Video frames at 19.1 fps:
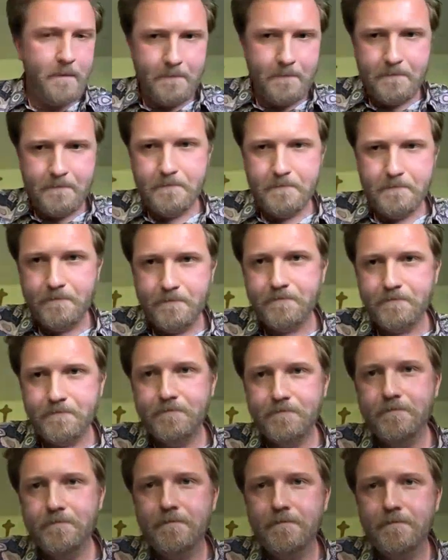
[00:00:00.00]

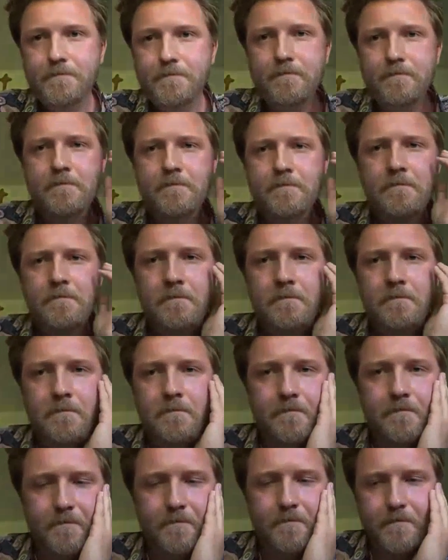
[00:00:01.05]

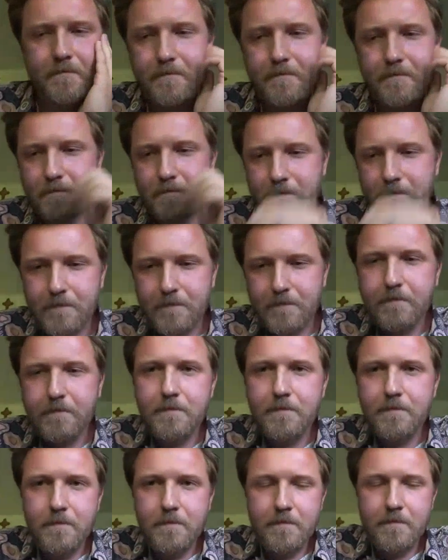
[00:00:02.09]

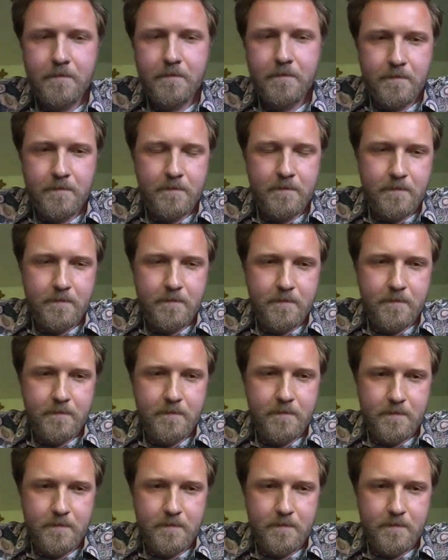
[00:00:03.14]
The person shown says nothing.